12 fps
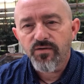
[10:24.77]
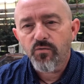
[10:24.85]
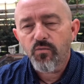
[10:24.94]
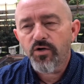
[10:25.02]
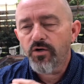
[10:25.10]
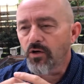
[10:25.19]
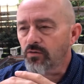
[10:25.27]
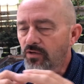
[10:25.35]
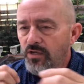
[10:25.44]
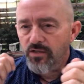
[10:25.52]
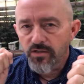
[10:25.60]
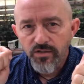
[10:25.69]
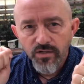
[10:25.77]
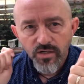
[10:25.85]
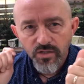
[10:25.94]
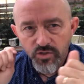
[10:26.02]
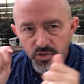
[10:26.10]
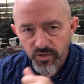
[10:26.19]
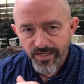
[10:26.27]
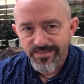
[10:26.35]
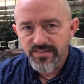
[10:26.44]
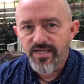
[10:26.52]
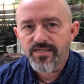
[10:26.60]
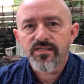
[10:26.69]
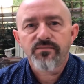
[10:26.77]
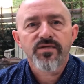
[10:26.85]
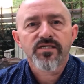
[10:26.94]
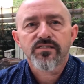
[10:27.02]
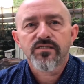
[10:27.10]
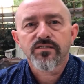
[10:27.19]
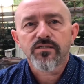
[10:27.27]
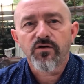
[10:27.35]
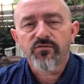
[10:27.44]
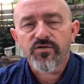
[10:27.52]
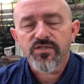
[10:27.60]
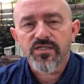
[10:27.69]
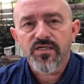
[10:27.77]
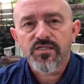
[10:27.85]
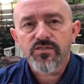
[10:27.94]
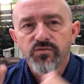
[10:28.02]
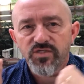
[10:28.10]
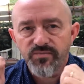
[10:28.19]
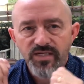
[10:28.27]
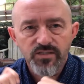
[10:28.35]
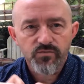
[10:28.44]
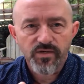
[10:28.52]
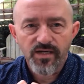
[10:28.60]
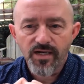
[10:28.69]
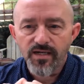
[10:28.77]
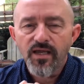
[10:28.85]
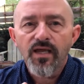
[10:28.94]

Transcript: we're no longer transacting business overseas, which means we're not